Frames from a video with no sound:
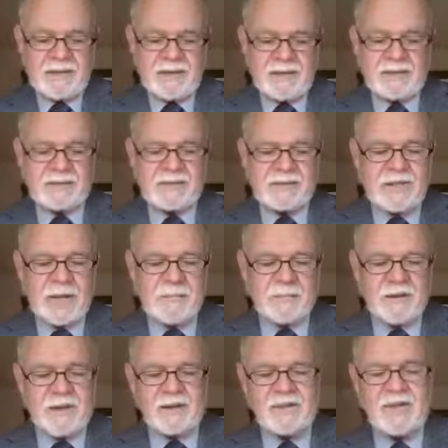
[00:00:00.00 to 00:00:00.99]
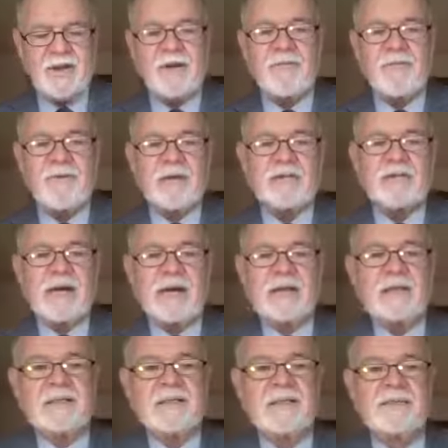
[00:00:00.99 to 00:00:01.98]
Let's stop right there for a
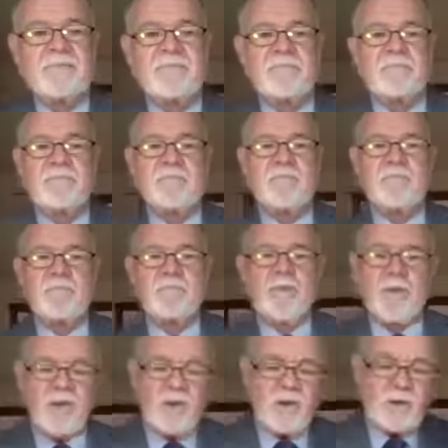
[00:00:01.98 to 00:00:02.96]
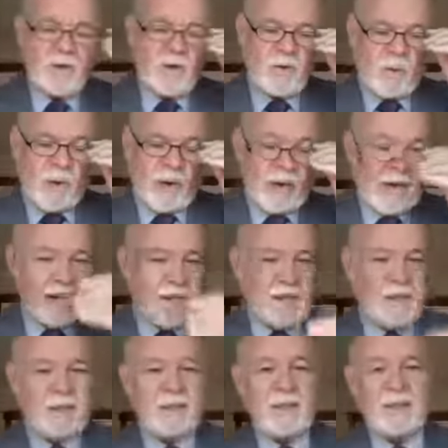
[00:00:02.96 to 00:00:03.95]
second.
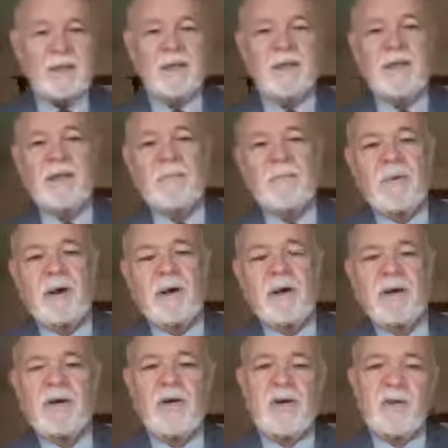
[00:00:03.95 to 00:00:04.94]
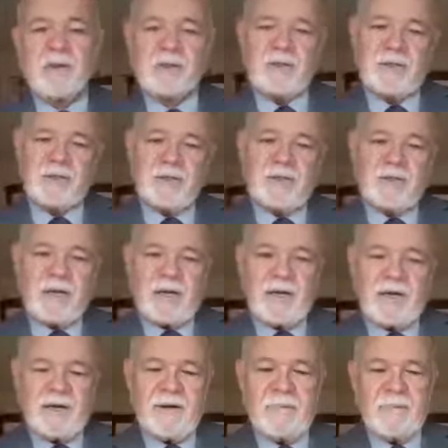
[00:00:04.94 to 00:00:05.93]
While Mark calls her
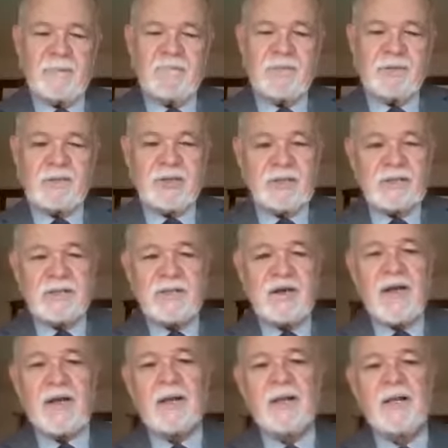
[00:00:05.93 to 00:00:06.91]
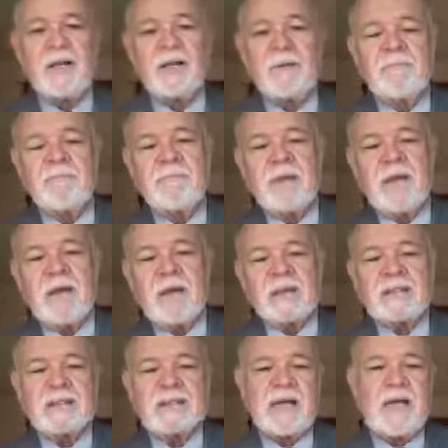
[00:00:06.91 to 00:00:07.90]
a Gentile, a
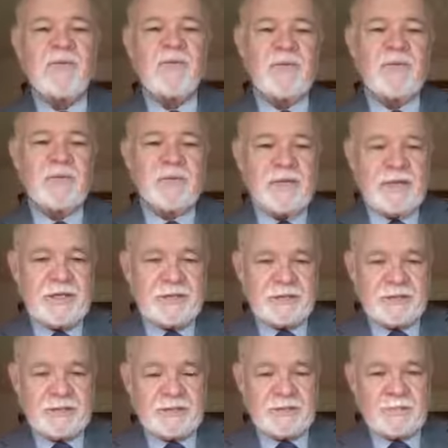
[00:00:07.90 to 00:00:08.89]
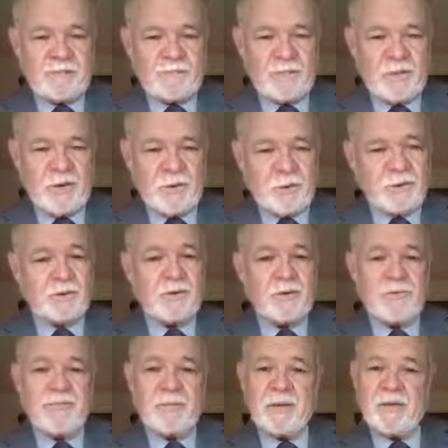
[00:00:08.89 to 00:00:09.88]
Syrophoenician, which
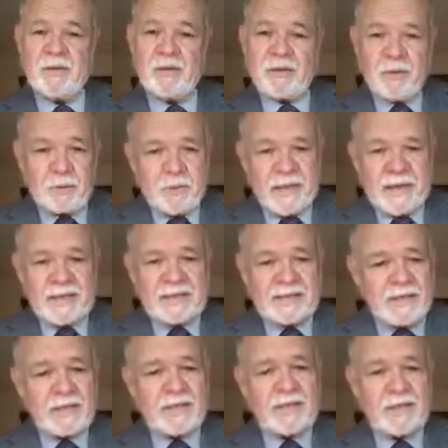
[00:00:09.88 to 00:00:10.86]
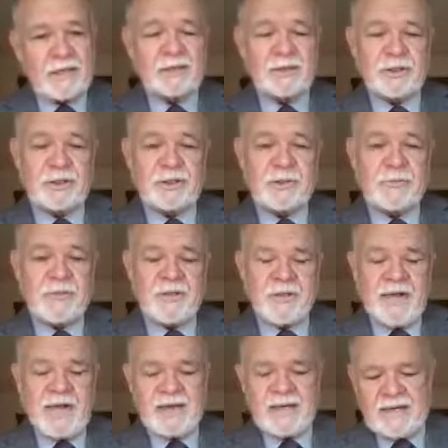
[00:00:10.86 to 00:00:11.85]
would have been the correct technical term in
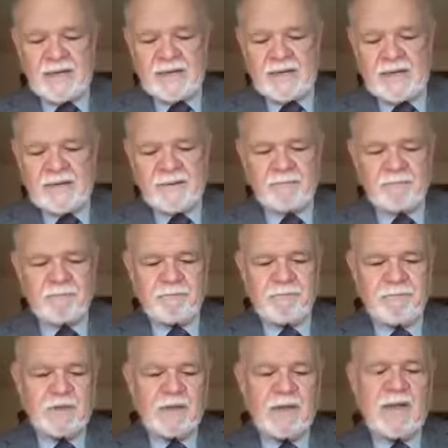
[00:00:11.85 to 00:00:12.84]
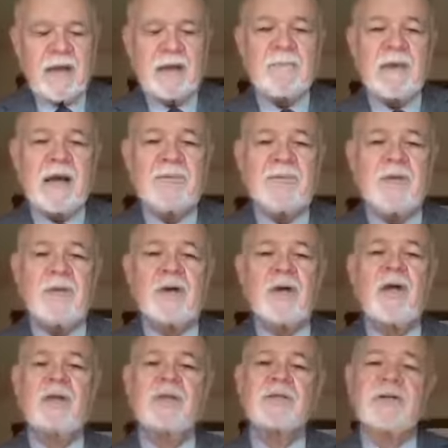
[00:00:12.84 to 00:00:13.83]
that day, Matthew
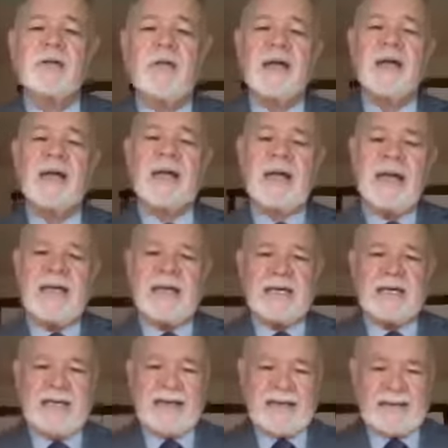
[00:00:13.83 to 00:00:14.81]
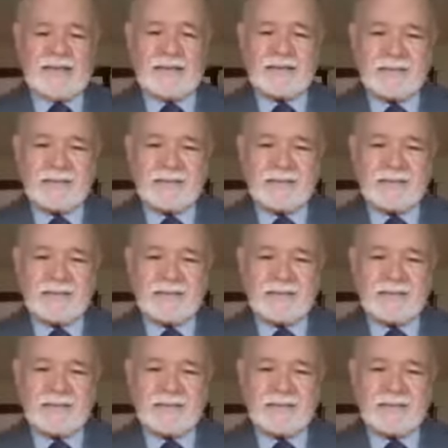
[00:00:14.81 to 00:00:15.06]
calls her a Canaanite.